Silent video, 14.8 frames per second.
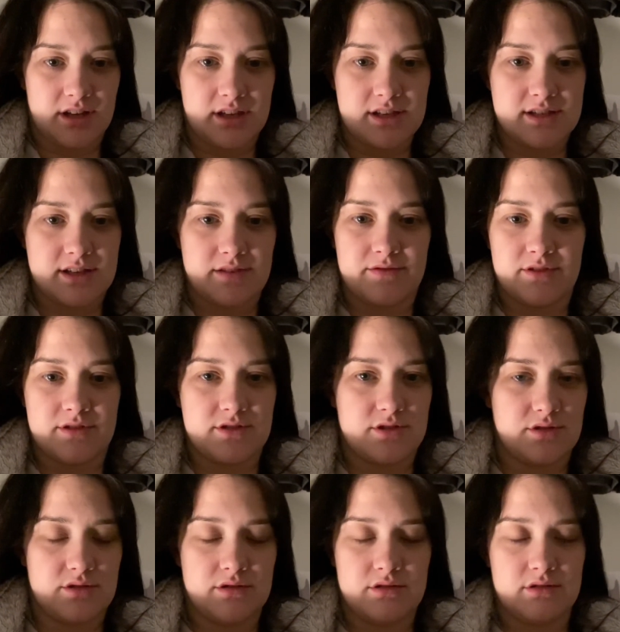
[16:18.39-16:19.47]
he slept for
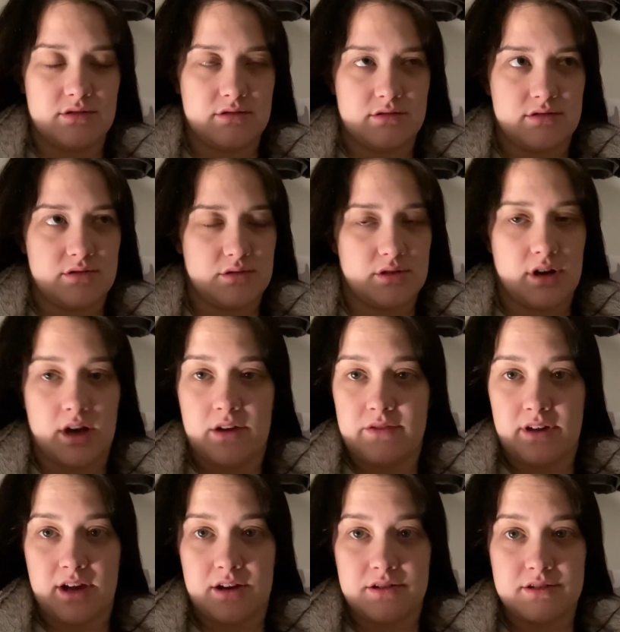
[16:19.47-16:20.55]
2.5
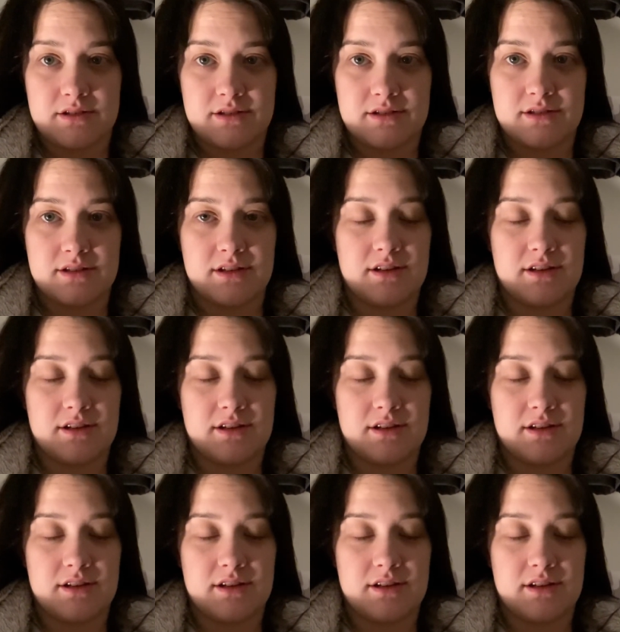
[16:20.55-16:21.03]
hours.